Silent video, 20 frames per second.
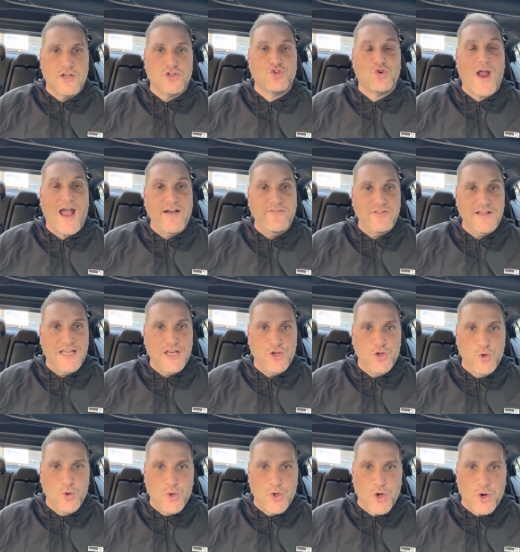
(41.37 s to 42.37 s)
traveling
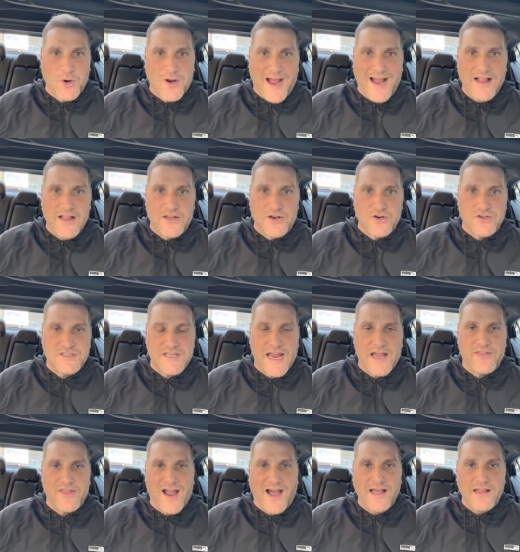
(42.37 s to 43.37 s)
New York Islanders. Yeah,
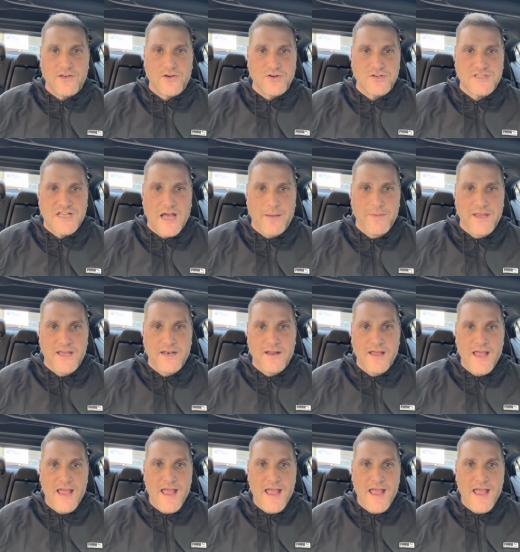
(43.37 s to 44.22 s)
the Islanders come in